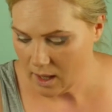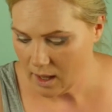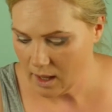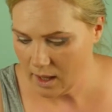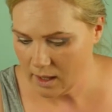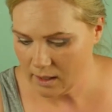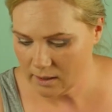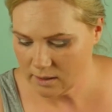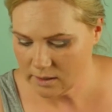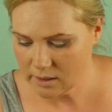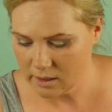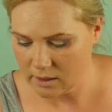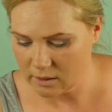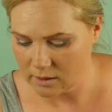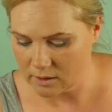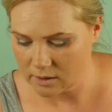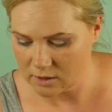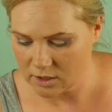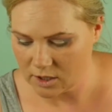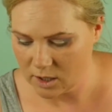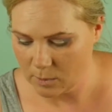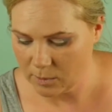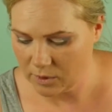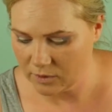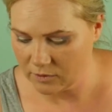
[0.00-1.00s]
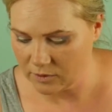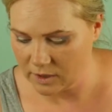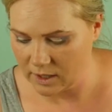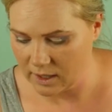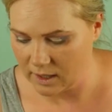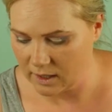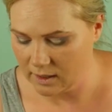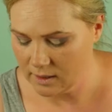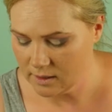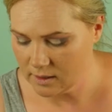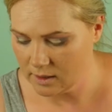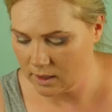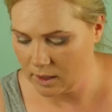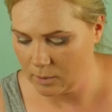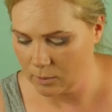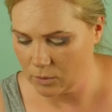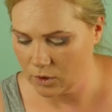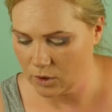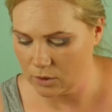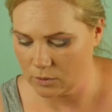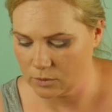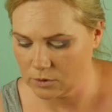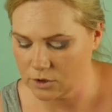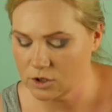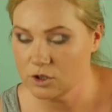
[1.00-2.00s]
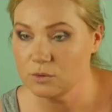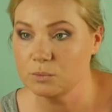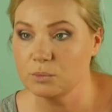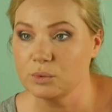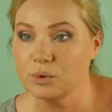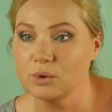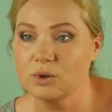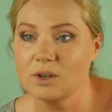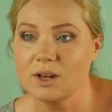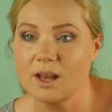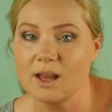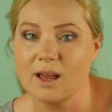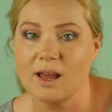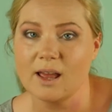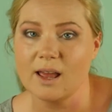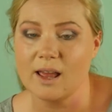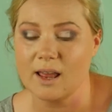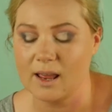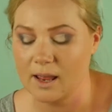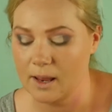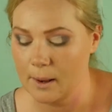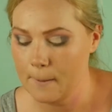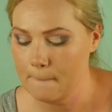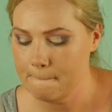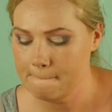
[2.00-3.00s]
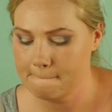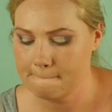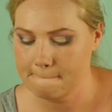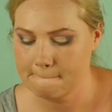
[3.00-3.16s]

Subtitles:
And on top of that, I'm going to put a